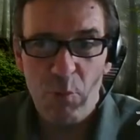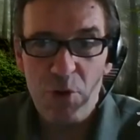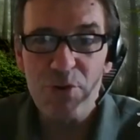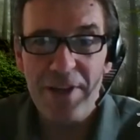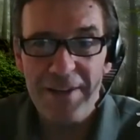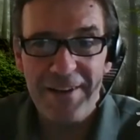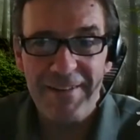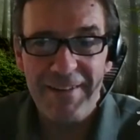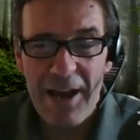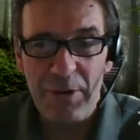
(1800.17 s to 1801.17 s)
what you did
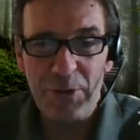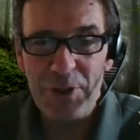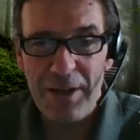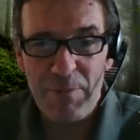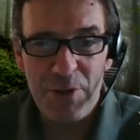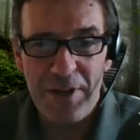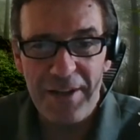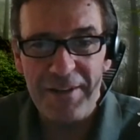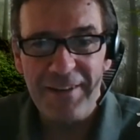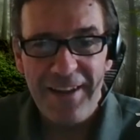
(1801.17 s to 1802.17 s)
and how little time you did
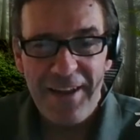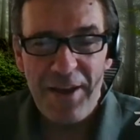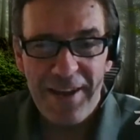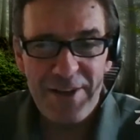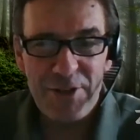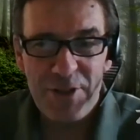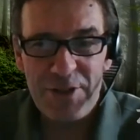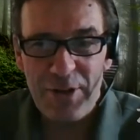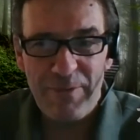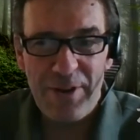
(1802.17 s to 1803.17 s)
it, and it's
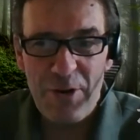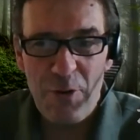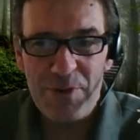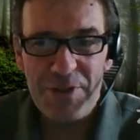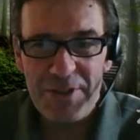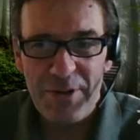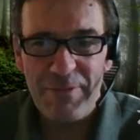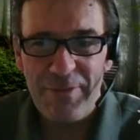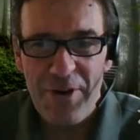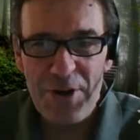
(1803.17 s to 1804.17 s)
sort of like almost a sort
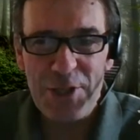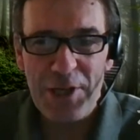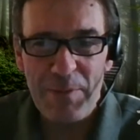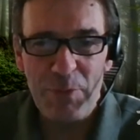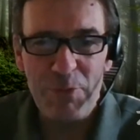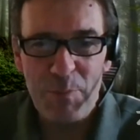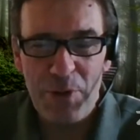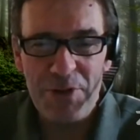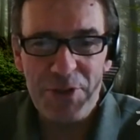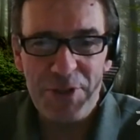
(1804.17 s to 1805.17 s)
of archetypal
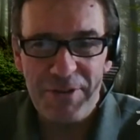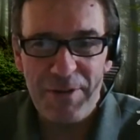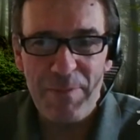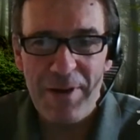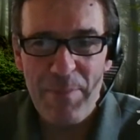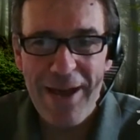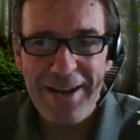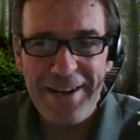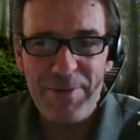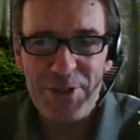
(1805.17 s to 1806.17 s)
response to a
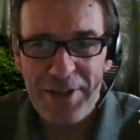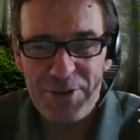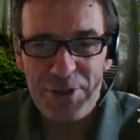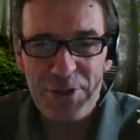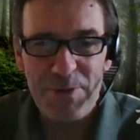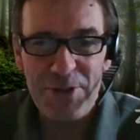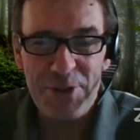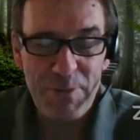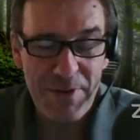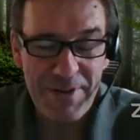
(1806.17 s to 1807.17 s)
pandemic style
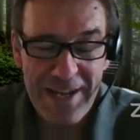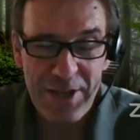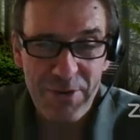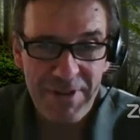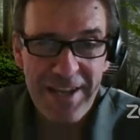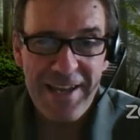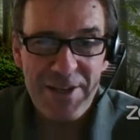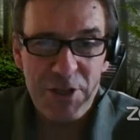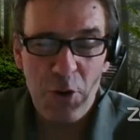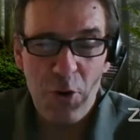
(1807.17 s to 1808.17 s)
situation. So, but thank you
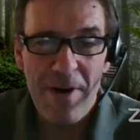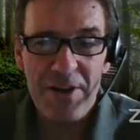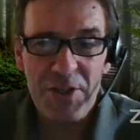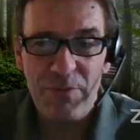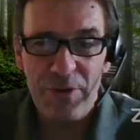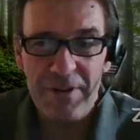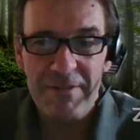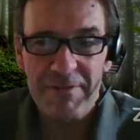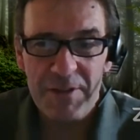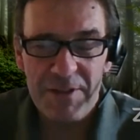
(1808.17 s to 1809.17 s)
so much
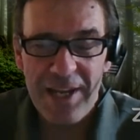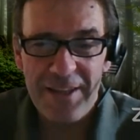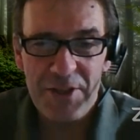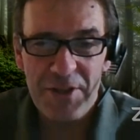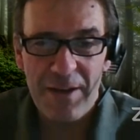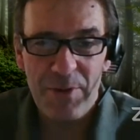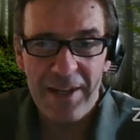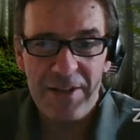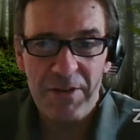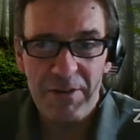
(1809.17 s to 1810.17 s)
for taking the time
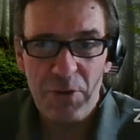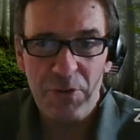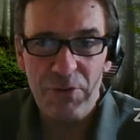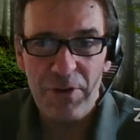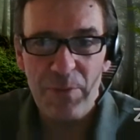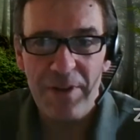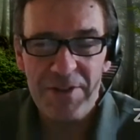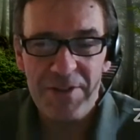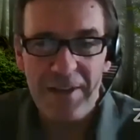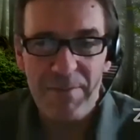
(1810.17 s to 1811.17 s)
today to go through it with
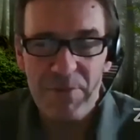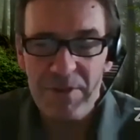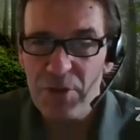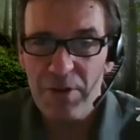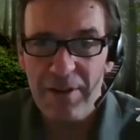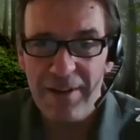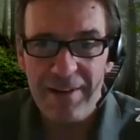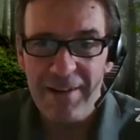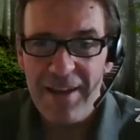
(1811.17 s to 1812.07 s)
us. I'm sure that